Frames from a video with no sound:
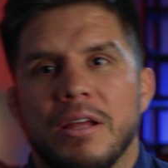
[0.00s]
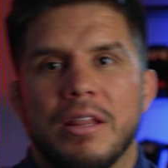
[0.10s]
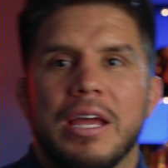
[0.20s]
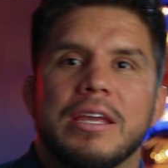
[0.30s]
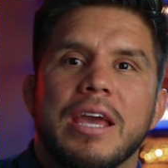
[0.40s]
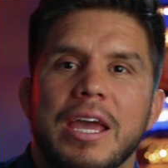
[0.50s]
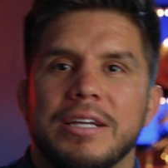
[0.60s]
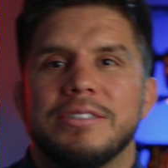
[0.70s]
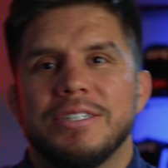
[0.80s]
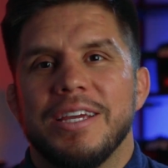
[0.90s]

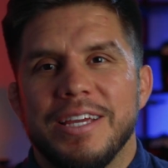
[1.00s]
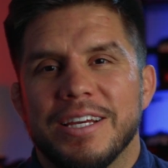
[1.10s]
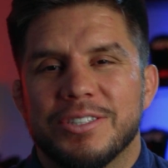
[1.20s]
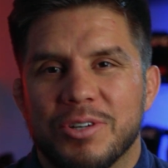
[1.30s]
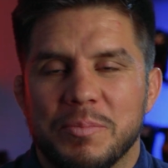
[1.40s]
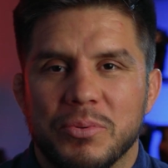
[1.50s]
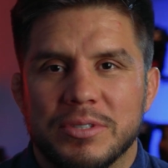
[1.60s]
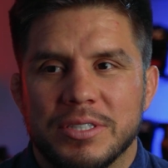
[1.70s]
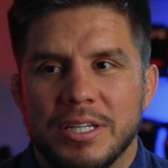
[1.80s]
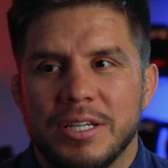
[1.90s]
KG and Triple
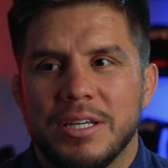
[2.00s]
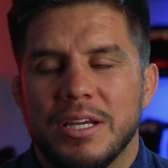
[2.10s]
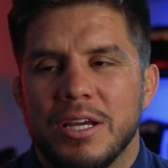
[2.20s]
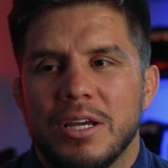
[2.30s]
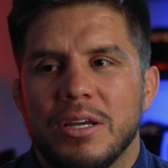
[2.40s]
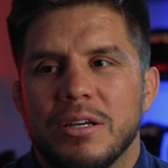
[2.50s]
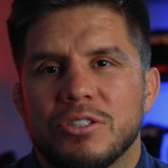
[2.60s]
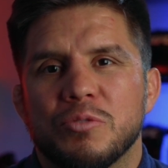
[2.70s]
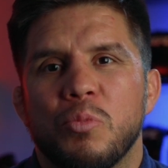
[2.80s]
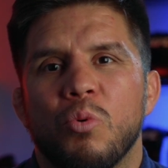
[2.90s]
C.
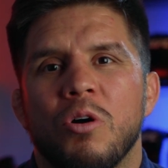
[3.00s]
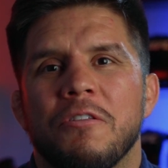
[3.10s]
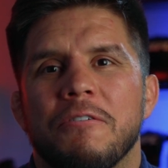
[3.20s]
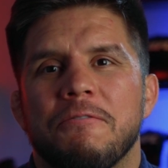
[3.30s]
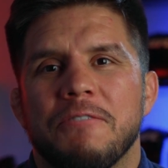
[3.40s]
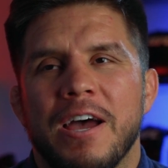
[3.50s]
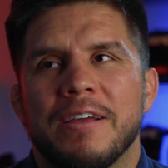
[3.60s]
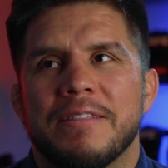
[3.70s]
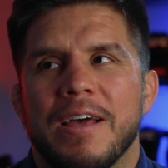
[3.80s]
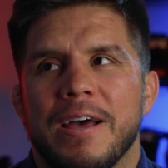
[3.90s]
It's more the
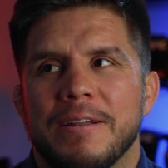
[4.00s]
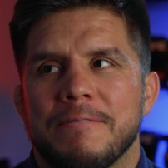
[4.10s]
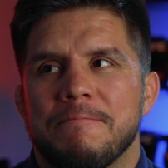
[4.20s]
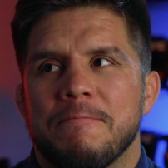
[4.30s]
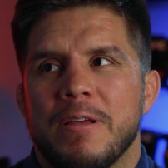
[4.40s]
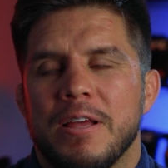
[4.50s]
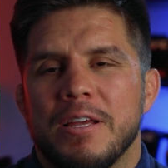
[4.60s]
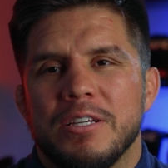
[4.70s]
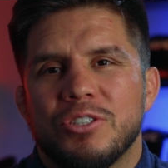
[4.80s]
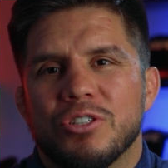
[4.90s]
fact that
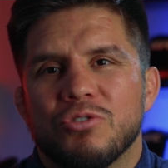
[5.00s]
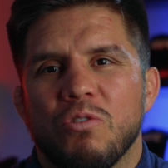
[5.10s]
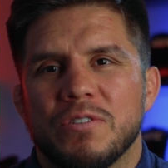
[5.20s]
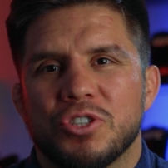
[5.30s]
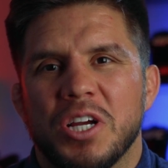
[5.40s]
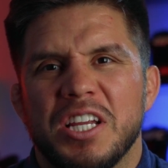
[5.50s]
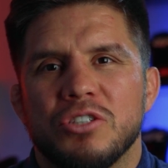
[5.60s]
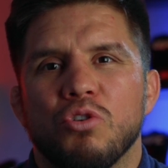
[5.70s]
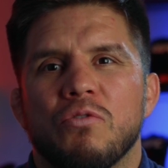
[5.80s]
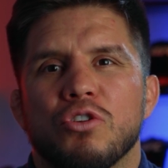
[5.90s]
he's just overtrained.
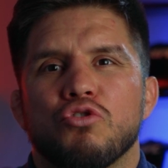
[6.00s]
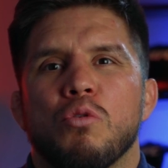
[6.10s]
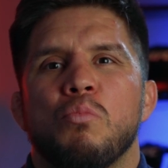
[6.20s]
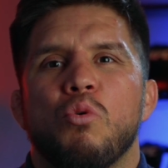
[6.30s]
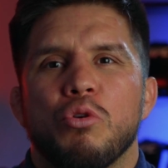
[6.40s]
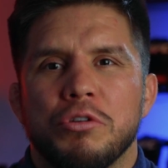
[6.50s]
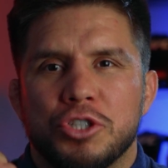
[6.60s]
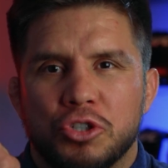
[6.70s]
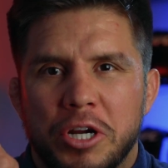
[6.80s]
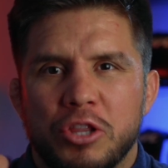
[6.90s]
So the more you
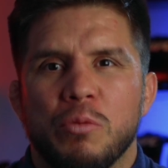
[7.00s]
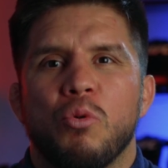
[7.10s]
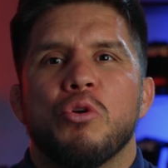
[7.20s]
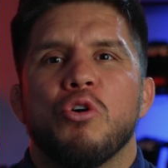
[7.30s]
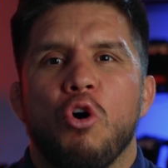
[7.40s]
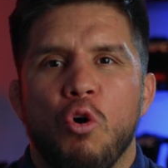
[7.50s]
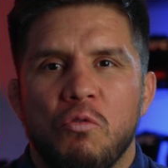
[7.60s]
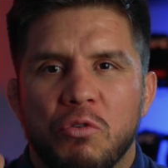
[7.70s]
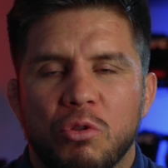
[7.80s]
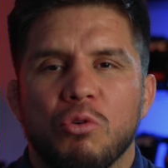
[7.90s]
train, the more you
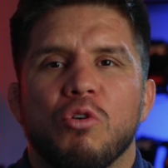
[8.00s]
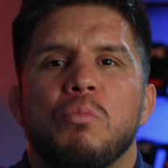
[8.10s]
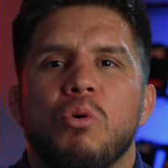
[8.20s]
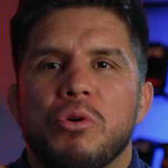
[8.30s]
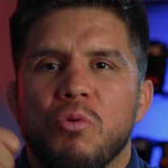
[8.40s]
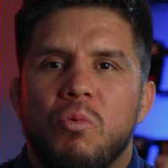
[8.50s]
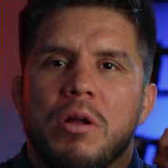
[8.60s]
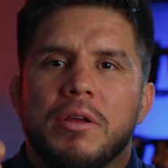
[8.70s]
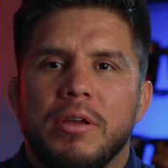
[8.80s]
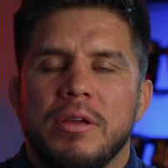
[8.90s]
overload, the more you want
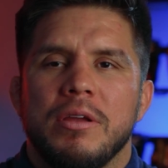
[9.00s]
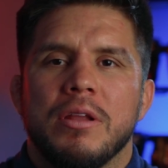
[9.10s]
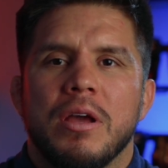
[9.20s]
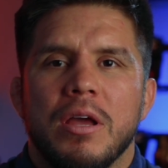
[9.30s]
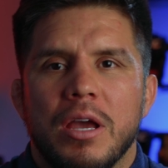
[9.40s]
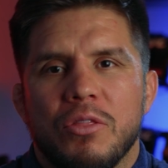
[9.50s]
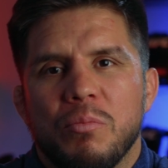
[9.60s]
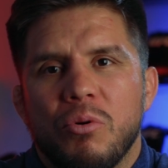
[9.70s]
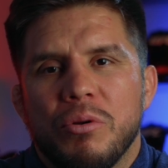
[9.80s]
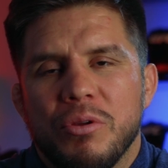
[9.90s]
to eat, and the
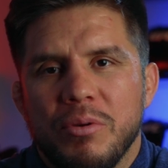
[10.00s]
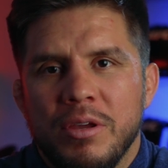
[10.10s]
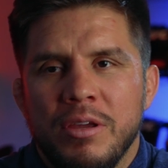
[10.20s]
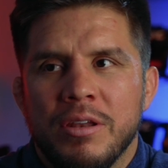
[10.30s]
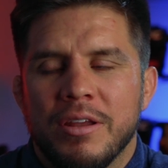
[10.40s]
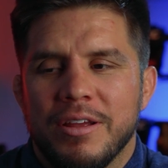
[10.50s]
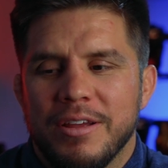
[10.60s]
more you eat,